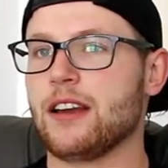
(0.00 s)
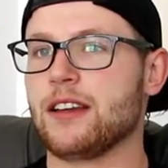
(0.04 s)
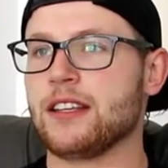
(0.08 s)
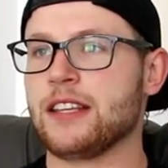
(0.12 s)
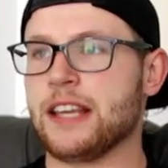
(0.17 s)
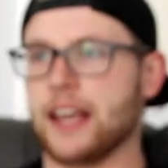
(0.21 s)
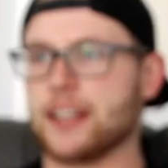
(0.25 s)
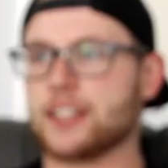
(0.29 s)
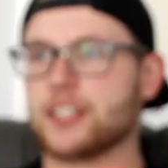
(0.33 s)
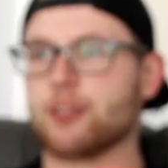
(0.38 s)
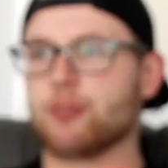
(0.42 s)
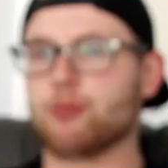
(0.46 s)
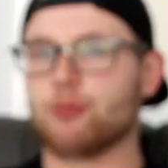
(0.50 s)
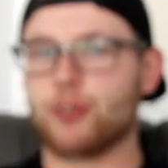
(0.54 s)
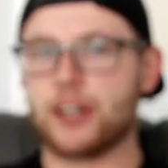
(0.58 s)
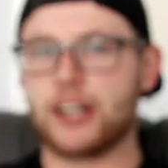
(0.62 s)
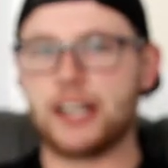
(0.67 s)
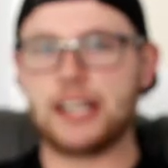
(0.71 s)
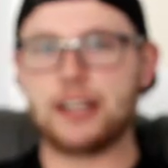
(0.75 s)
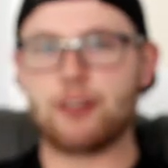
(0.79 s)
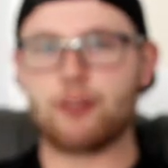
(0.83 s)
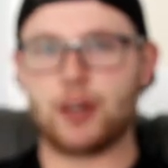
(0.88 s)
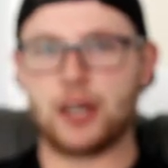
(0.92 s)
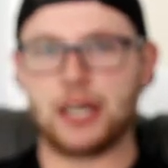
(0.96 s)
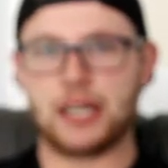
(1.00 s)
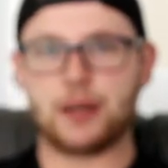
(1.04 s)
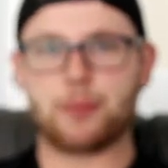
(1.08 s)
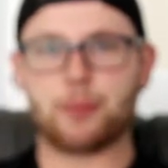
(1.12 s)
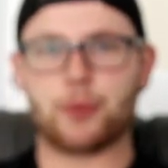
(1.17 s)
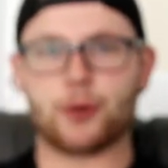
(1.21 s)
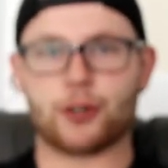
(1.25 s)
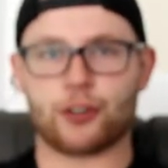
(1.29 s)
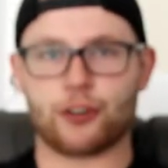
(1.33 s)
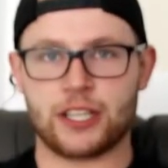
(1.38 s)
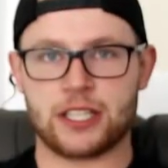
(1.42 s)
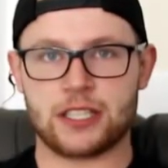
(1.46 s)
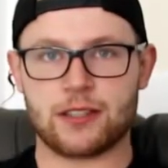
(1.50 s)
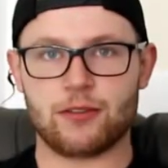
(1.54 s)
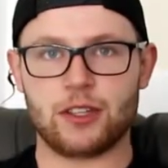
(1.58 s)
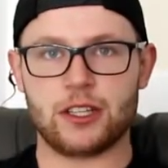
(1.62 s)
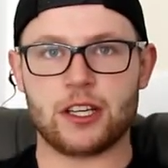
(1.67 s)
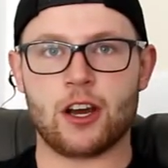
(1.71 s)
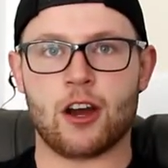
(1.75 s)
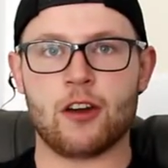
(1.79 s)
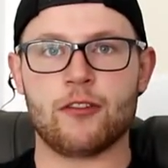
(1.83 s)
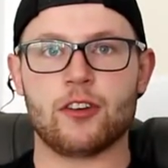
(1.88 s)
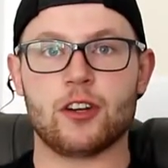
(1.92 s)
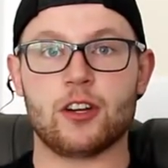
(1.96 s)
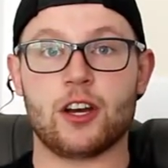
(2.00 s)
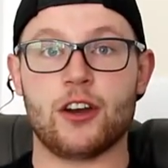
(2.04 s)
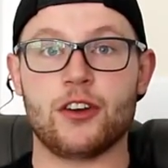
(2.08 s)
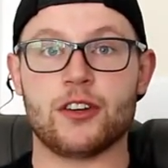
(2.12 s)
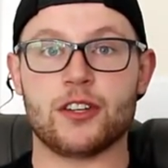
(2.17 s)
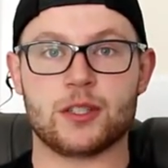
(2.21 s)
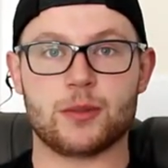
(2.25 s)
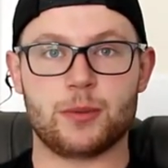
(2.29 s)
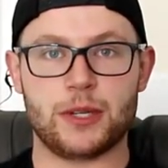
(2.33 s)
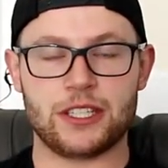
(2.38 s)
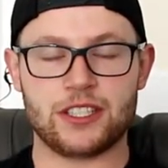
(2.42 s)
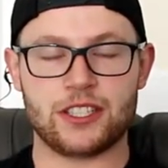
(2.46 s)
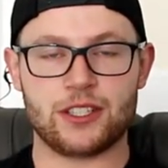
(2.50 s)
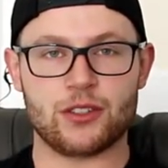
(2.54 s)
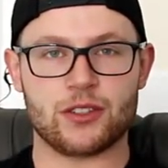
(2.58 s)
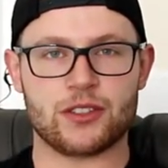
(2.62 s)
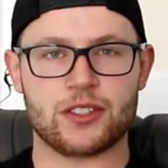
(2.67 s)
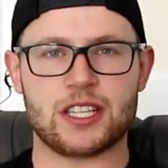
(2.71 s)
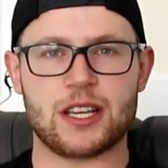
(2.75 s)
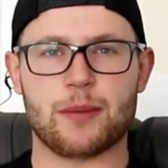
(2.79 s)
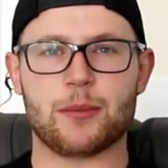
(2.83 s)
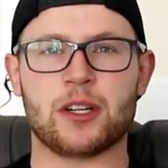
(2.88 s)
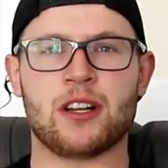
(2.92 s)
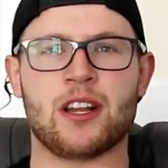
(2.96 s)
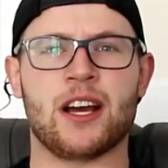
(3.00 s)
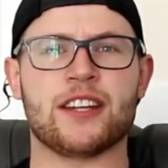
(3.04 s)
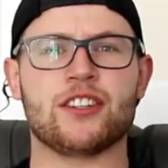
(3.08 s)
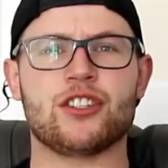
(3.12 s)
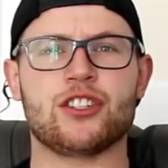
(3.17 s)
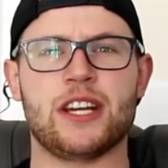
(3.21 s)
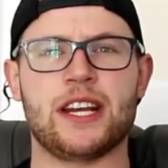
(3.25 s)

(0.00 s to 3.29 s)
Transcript: yeah, to really, really progressively overload, especially on something like